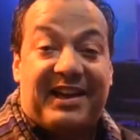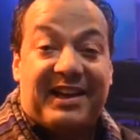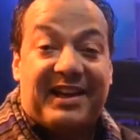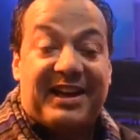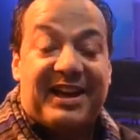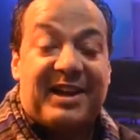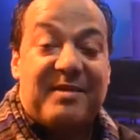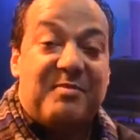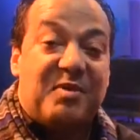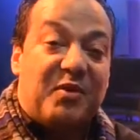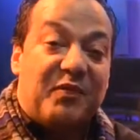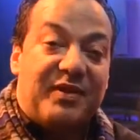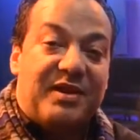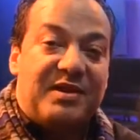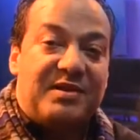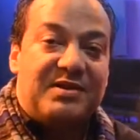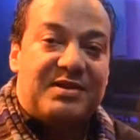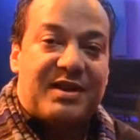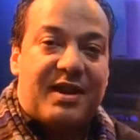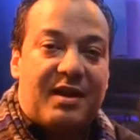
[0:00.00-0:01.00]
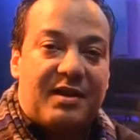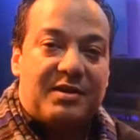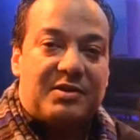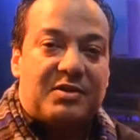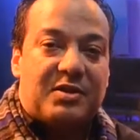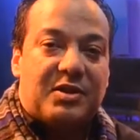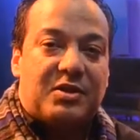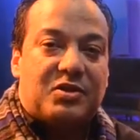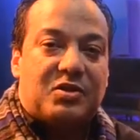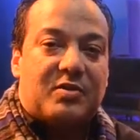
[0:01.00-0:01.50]
Hi, I'm Irving
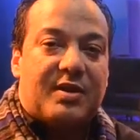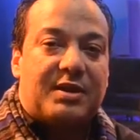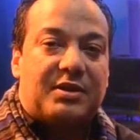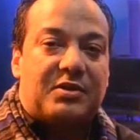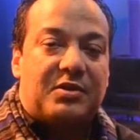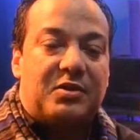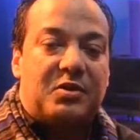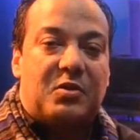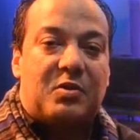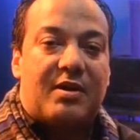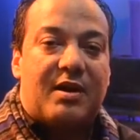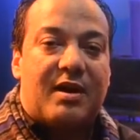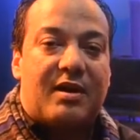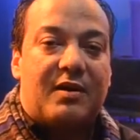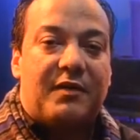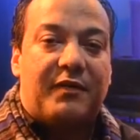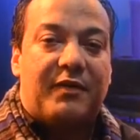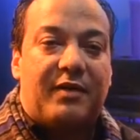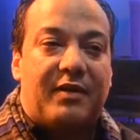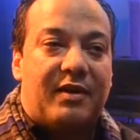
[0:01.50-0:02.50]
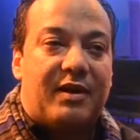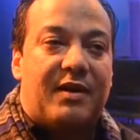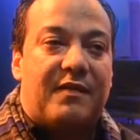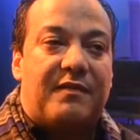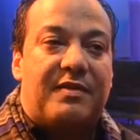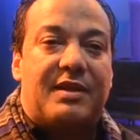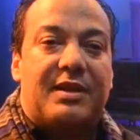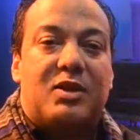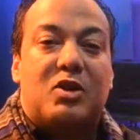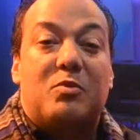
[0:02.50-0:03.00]
Gonzalez, the director and choreographer
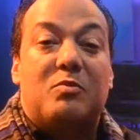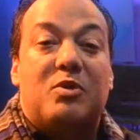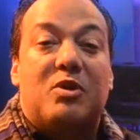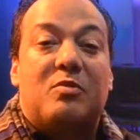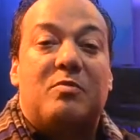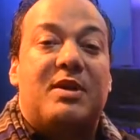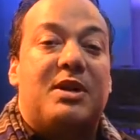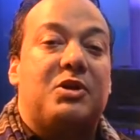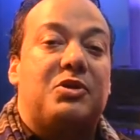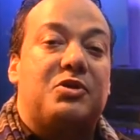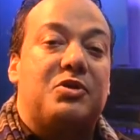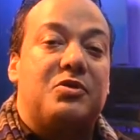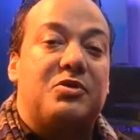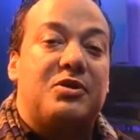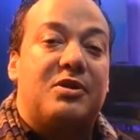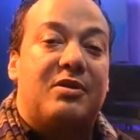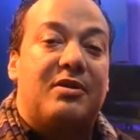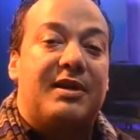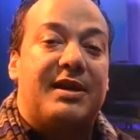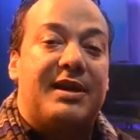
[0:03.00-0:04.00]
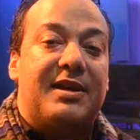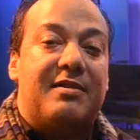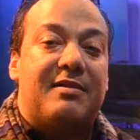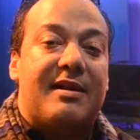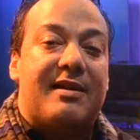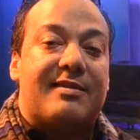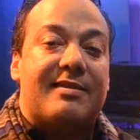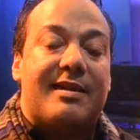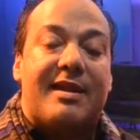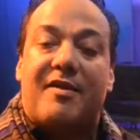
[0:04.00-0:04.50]
of The Little Mermaid Jr. here
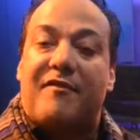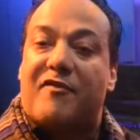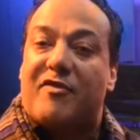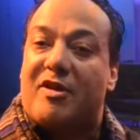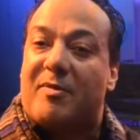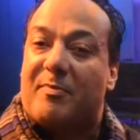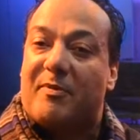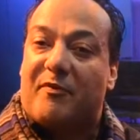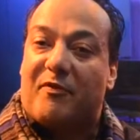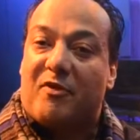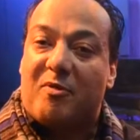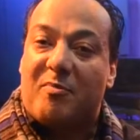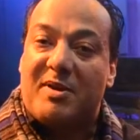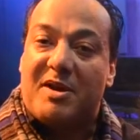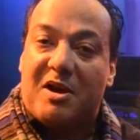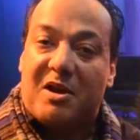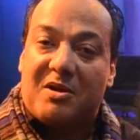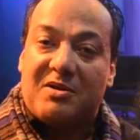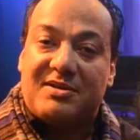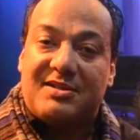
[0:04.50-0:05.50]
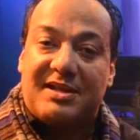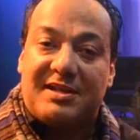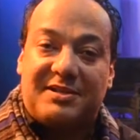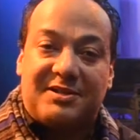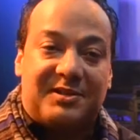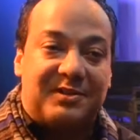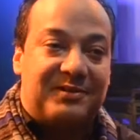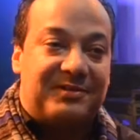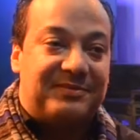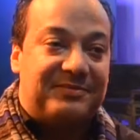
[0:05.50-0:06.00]
at the Ephrata Performing Arts
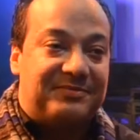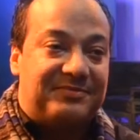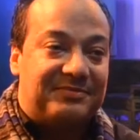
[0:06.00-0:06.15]
Center.